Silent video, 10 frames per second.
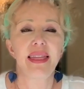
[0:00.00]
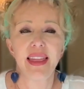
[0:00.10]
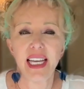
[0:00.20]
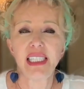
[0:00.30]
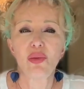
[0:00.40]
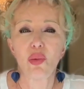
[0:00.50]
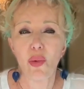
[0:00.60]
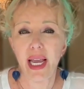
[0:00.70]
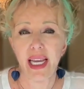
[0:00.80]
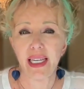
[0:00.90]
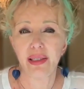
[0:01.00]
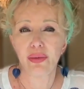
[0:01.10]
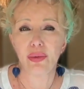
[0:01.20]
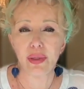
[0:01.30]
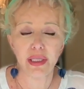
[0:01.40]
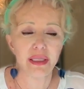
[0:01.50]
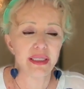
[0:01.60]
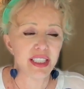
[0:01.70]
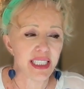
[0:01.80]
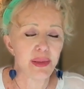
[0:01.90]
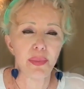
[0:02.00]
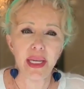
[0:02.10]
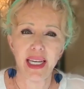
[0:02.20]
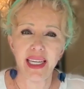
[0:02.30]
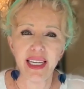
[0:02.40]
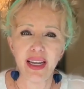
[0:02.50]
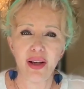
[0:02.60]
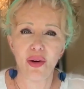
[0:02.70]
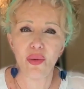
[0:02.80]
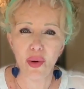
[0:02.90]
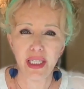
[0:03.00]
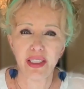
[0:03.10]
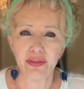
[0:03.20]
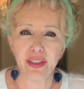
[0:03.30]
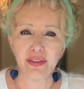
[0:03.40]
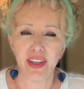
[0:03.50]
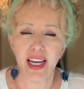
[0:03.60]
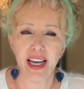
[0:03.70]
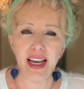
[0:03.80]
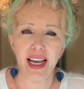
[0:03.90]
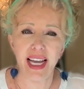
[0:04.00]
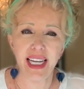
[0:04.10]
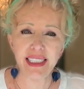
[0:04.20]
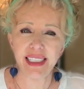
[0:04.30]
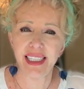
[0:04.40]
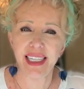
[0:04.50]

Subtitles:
this wig would just be wonderful for her. And